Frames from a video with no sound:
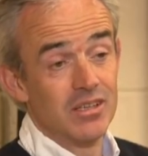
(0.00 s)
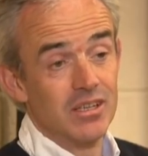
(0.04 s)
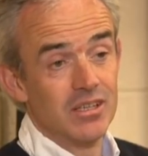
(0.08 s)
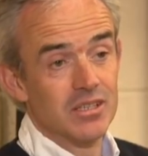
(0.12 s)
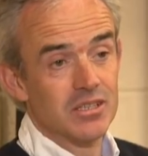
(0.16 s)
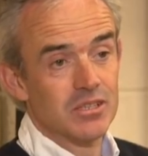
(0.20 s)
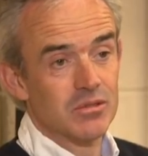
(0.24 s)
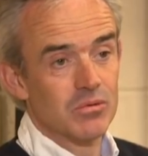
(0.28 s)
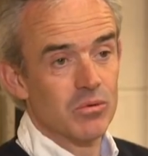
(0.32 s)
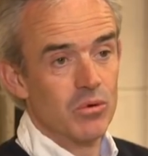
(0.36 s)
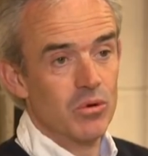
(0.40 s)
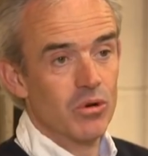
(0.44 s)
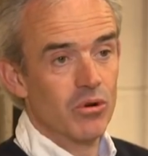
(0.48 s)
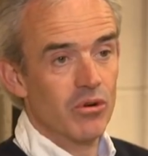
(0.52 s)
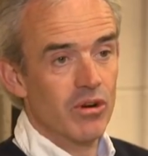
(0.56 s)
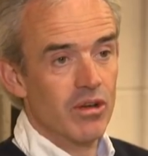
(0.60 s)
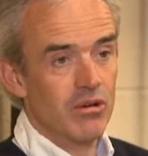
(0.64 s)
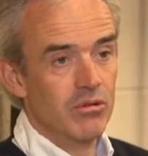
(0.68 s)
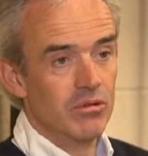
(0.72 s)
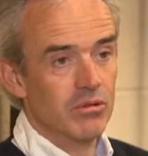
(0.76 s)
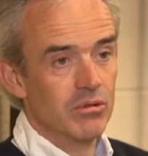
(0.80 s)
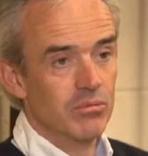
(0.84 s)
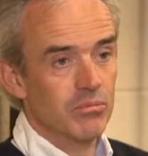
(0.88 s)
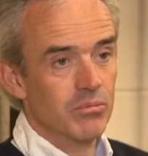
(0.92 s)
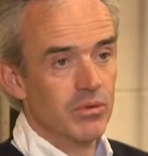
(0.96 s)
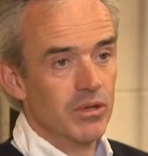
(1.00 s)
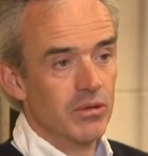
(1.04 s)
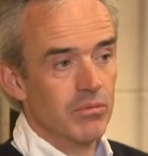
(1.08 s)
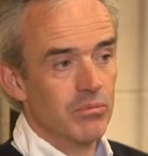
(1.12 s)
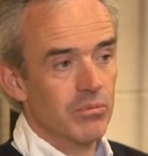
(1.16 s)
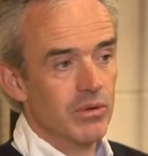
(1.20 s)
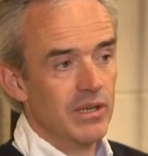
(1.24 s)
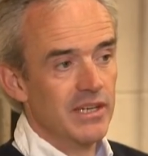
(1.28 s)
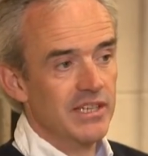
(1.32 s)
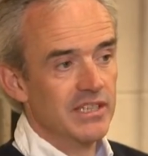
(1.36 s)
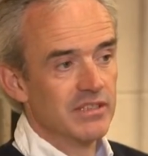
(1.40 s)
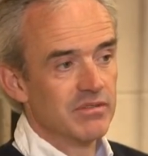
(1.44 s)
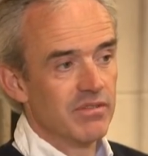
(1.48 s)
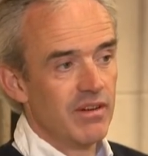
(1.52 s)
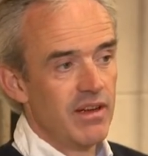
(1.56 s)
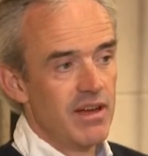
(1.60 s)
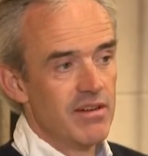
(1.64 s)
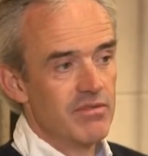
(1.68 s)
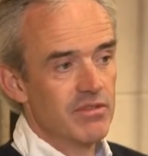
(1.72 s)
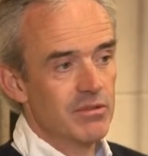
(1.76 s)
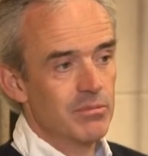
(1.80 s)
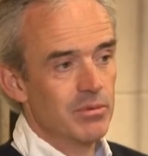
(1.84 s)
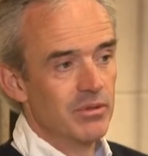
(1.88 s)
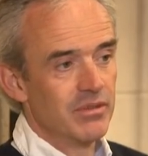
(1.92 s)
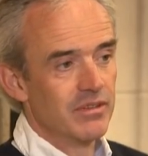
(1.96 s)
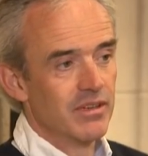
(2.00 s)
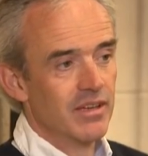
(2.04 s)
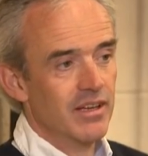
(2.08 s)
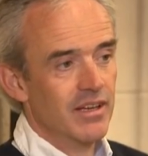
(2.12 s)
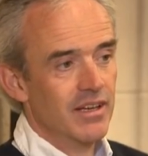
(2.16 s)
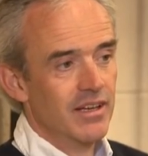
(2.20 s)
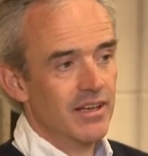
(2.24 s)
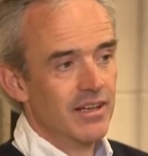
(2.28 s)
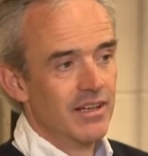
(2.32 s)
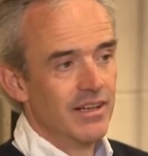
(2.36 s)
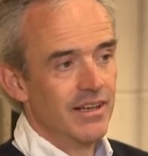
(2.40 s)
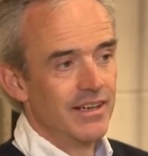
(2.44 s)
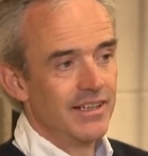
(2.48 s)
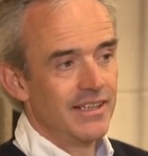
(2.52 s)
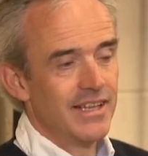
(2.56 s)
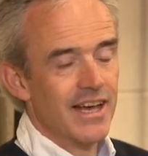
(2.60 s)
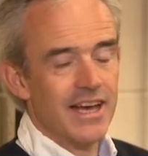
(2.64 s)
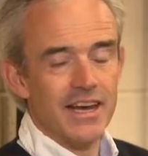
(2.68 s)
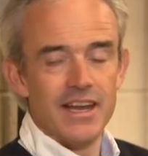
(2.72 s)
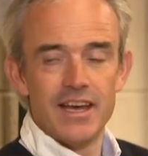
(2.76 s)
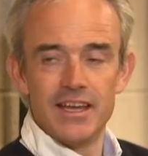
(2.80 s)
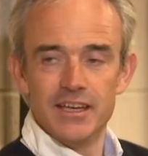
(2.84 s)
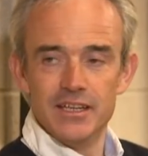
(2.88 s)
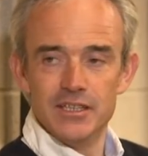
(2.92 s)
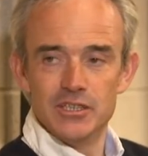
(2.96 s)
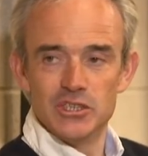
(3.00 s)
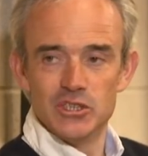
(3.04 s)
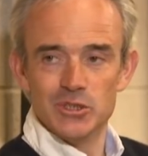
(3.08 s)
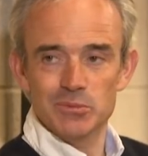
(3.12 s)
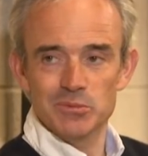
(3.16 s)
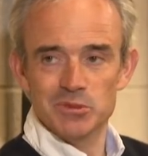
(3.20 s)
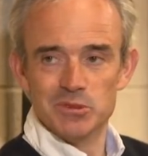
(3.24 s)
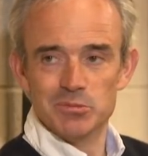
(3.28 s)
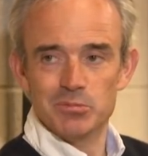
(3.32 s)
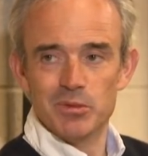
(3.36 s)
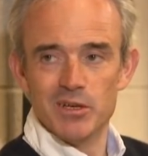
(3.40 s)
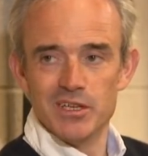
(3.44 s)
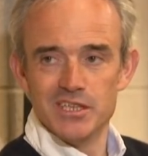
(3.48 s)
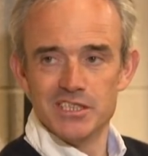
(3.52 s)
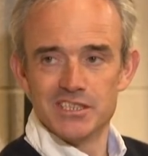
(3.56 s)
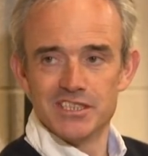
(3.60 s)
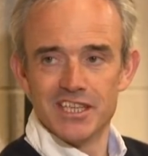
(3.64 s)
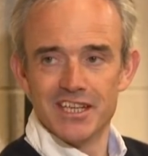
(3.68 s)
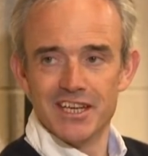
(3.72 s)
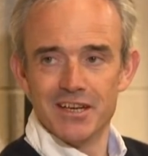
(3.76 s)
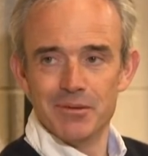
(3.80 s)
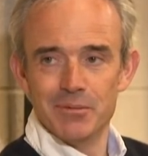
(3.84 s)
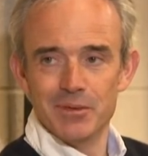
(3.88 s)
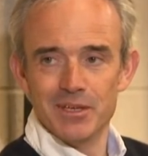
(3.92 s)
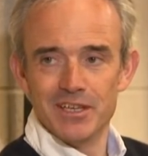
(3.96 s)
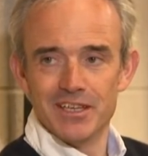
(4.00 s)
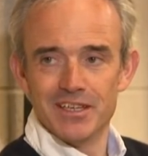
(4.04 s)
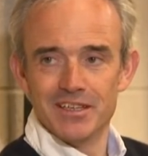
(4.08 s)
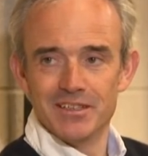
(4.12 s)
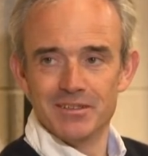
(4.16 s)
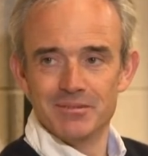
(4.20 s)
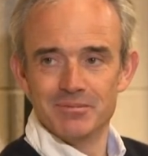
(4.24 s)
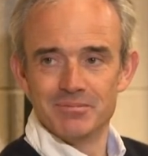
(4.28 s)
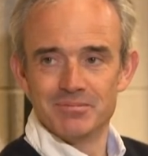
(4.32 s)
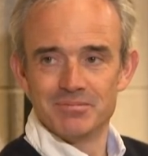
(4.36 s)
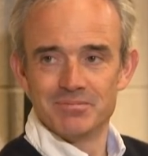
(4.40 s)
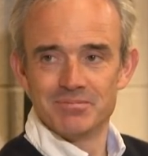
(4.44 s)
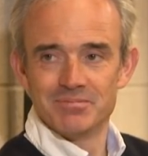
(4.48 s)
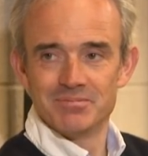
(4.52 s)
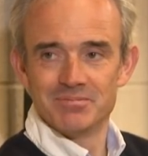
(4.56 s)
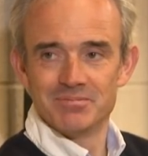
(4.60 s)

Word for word: it swung around in, in Willie's favour, but like, that added some spice to that week. Yeah.